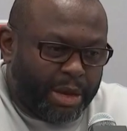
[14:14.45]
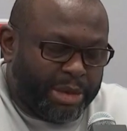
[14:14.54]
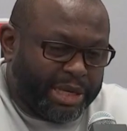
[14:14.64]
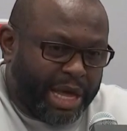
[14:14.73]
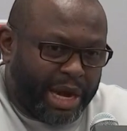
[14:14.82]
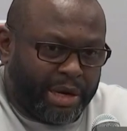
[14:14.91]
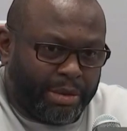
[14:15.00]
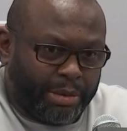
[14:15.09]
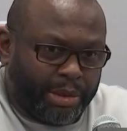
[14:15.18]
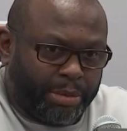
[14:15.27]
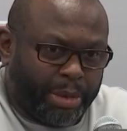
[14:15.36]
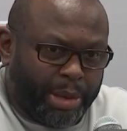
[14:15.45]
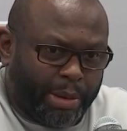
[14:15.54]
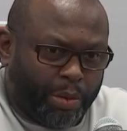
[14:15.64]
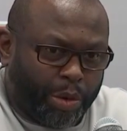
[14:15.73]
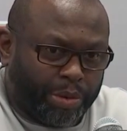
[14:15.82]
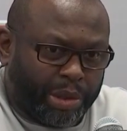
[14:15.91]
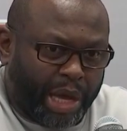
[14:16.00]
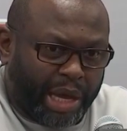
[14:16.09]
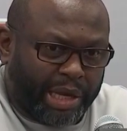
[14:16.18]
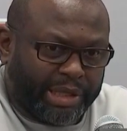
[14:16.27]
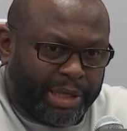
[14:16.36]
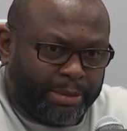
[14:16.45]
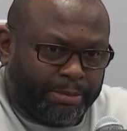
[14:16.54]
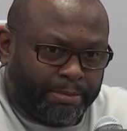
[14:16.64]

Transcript: indebted to be able to work with a guy like that.